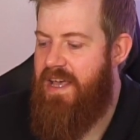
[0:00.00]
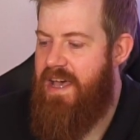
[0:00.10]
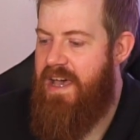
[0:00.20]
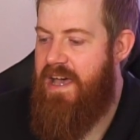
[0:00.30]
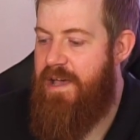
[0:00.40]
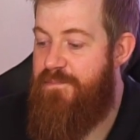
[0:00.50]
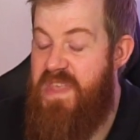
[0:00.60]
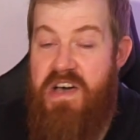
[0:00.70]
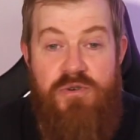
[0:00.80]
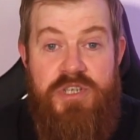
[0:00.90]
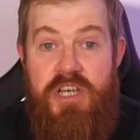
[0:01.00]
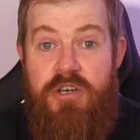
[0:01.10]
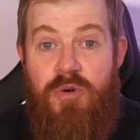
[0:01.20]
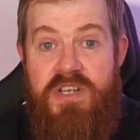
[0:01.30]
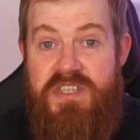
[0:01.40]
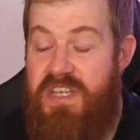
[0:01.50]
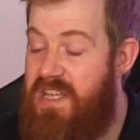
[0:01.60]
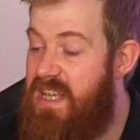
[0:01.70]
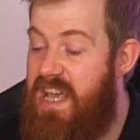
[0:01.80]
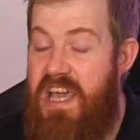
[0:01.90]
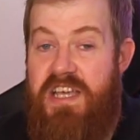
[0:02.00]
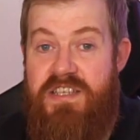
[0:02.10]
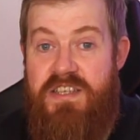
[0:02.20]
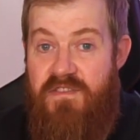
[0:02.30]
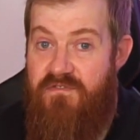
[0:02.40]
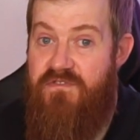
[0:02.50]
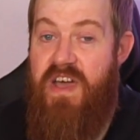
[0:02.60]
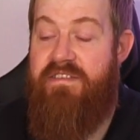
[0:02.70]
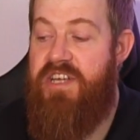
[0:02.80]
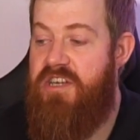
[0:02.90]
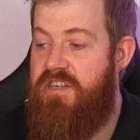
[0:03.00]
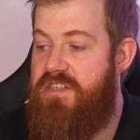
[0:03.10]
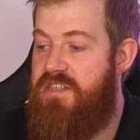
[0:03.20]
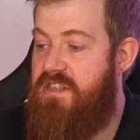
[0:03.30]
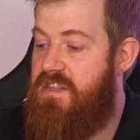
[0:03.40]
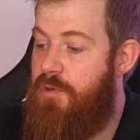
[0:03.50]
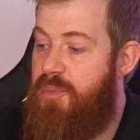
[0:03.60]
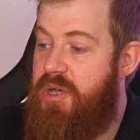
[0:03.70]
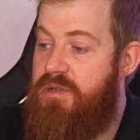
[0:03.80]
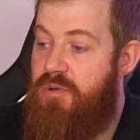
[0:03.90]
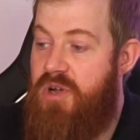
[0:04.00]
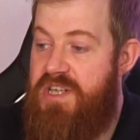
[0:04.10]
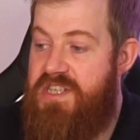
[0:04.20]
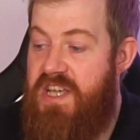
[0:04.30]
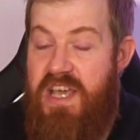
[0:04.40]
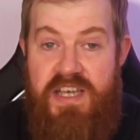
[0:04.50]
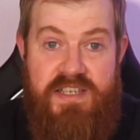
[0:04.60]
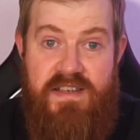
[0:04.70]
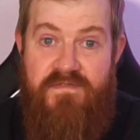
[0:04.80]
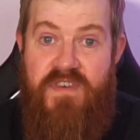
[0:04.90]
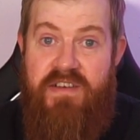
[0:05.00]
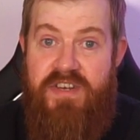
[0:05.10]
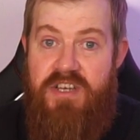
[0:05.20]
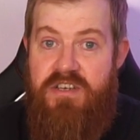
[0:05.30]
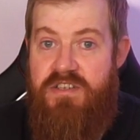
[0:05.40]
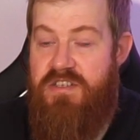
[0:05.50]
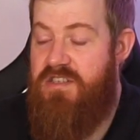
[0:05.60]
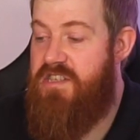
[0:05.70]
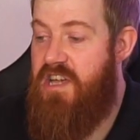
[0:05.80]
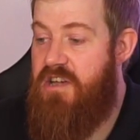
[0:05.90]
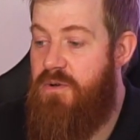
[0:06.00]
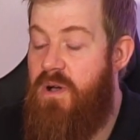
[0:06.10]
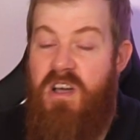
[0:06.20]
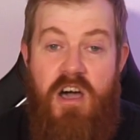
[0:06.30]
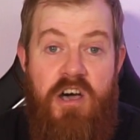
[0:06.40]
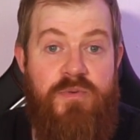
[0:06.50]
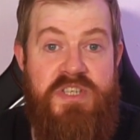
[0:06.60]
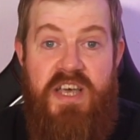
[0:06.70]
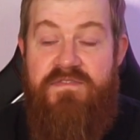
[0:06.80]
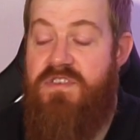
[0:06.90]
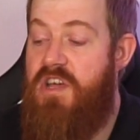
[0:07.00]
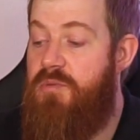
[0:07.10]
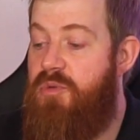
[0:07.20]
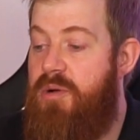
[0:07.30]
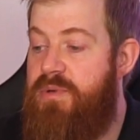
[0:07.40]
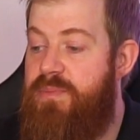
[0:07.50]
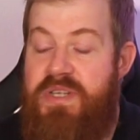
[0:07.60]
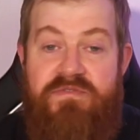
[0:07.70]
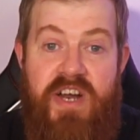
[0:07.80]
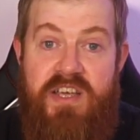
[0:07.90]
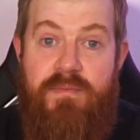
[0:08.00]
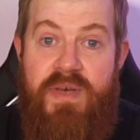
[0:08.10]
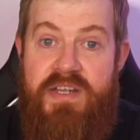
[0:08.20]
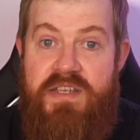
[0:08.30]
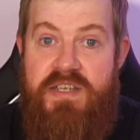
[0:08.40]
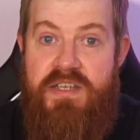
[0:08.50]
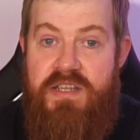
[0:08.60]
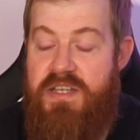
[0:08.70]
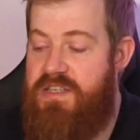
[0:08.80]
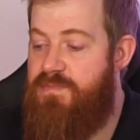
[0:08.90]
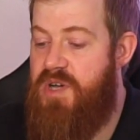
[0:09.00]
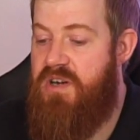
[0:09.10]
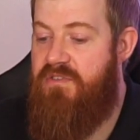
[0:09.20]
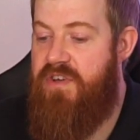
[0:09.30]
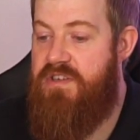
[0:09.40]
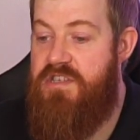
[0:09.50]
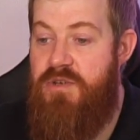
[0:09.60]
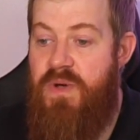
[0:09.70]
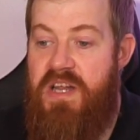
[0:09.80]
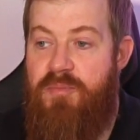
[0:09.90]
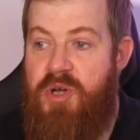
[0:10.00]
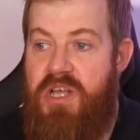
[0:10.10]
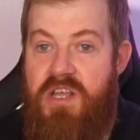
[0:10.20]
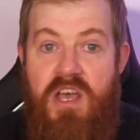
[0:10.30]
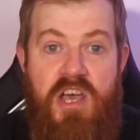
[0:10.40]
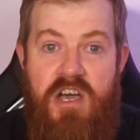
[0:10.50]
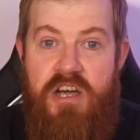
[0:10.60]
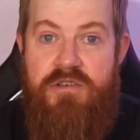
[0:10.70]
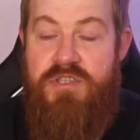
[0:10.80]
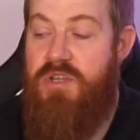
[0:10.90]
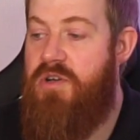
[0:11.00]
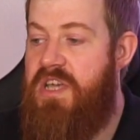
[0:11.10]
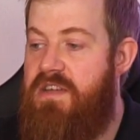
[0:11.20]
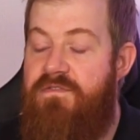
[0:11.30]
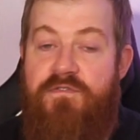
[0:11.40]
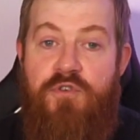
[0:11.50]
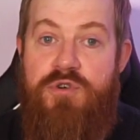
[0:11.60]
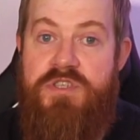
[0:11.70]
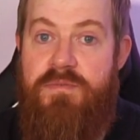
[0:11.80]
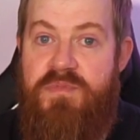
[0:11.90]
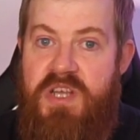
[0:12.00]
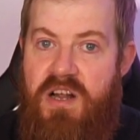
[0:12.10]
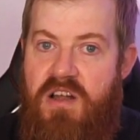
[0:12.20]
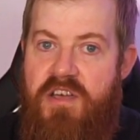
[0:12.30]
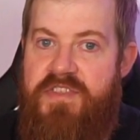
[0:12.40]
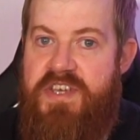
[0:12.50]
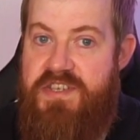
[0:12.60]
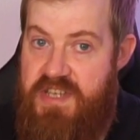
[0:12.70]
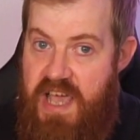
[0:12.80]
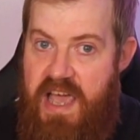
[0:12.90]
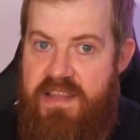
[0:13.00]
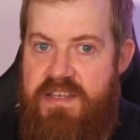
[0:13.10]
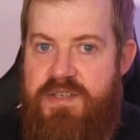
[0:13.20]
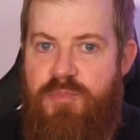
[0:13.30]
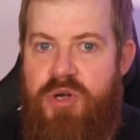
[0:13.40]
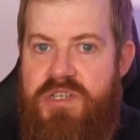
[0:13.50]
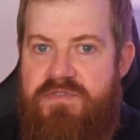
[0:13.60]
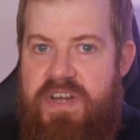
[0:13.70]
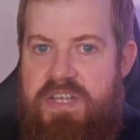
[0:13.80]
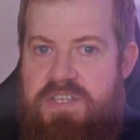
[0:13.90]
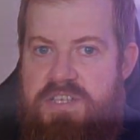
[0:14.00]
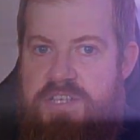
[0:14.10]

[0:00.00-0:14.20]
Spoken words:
The audio quality is very good, the build quality is very good, so I would have no problem in recommending this microphone to anybody who's looking for something like this at this price range.